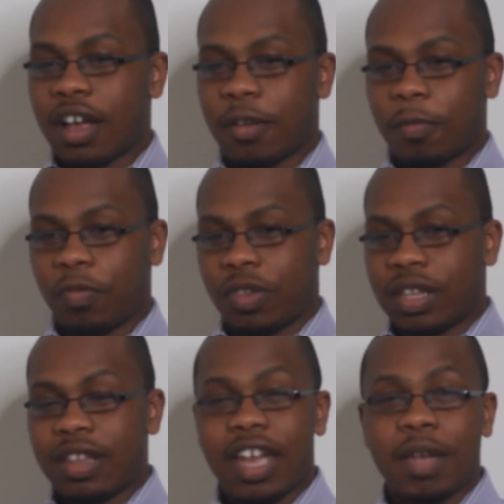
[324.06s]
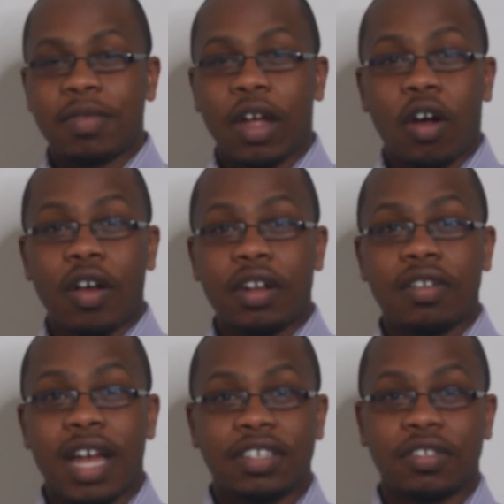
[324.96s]
um, names that are
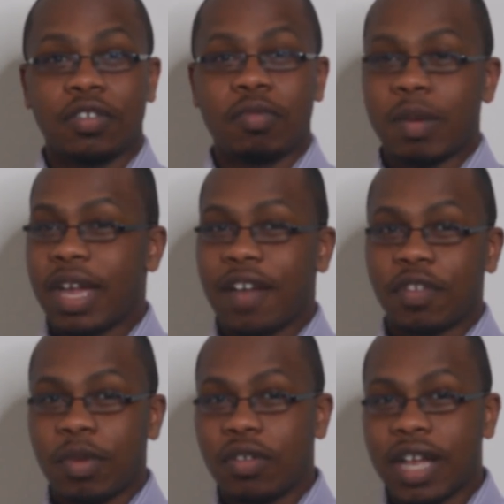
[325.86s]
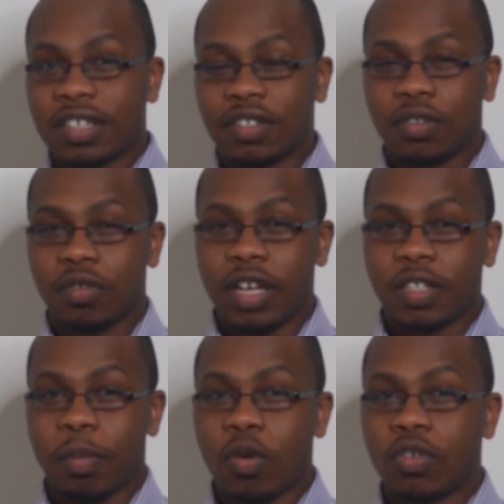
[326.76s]
international, maybe have some international
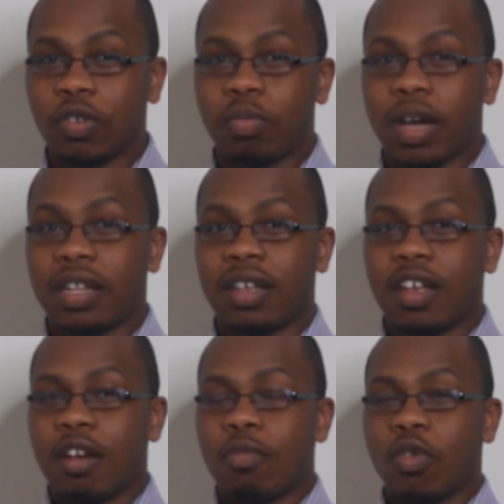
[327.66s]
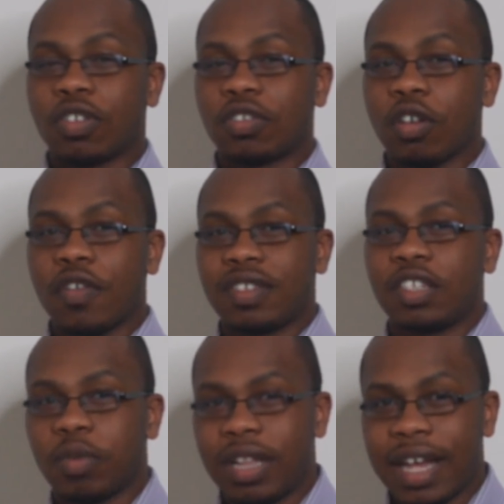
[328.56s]
exposure, but more
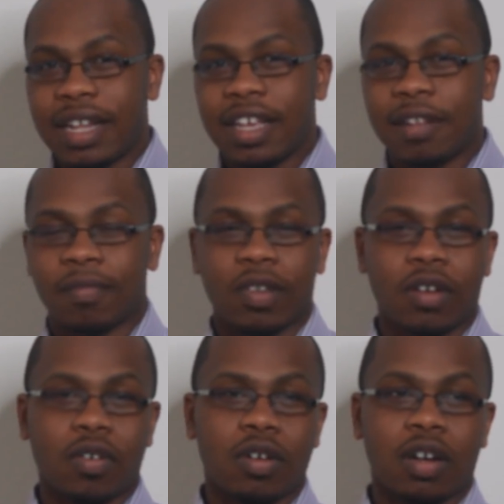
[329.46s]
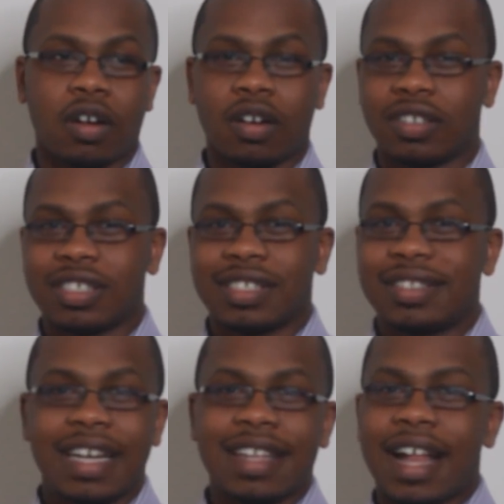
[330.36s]
services related or, or
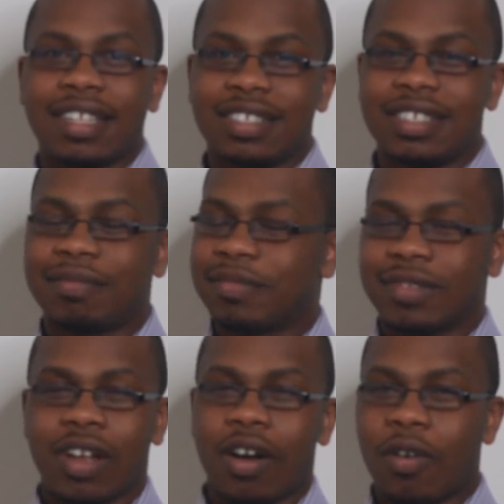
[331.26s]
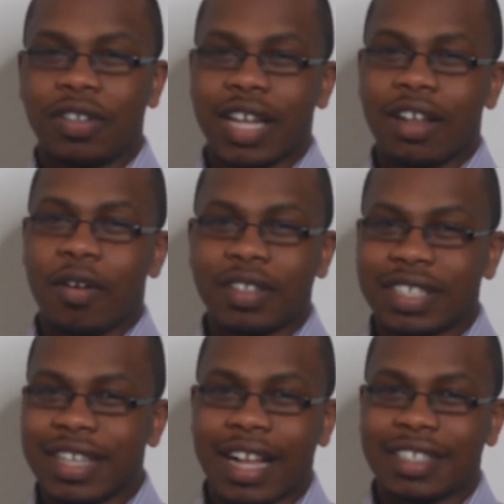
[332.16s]
technology. Always got to go
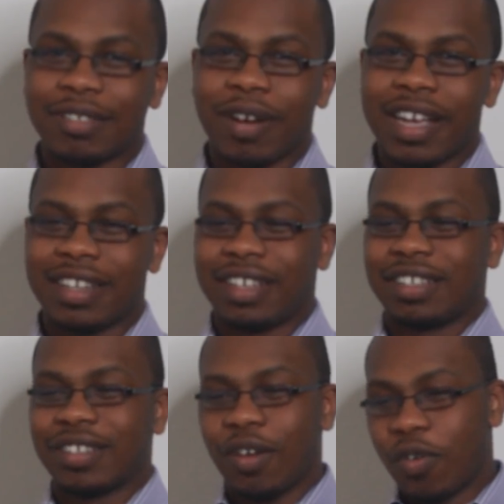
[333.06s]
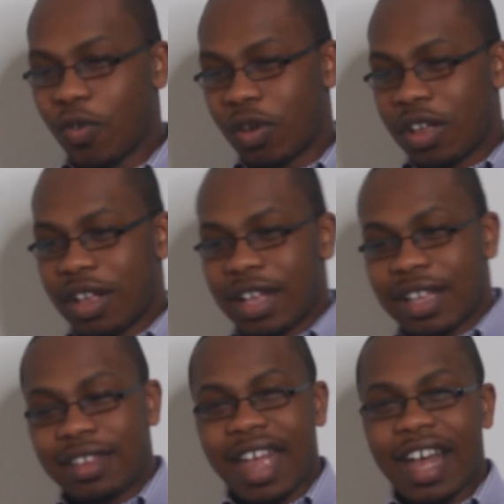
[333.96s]
with technology, right? So
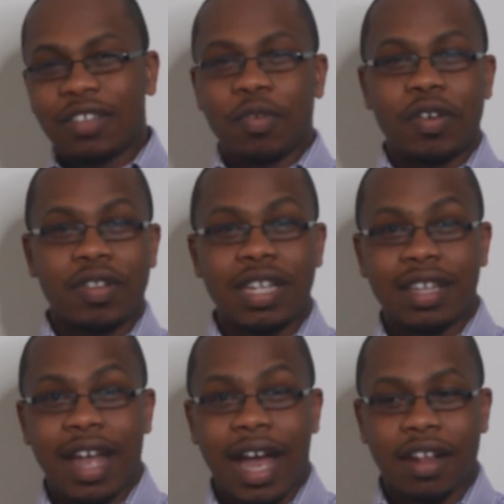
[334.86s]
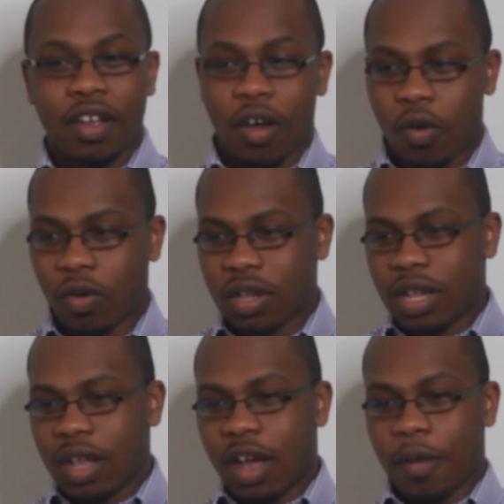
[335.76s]
that's where you need to kind of go.
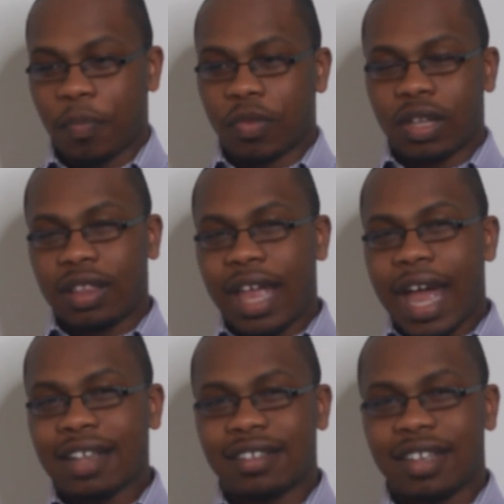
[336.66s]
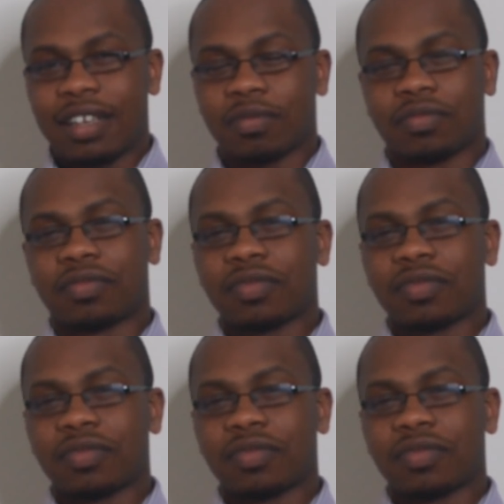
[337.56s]
Um, lastly,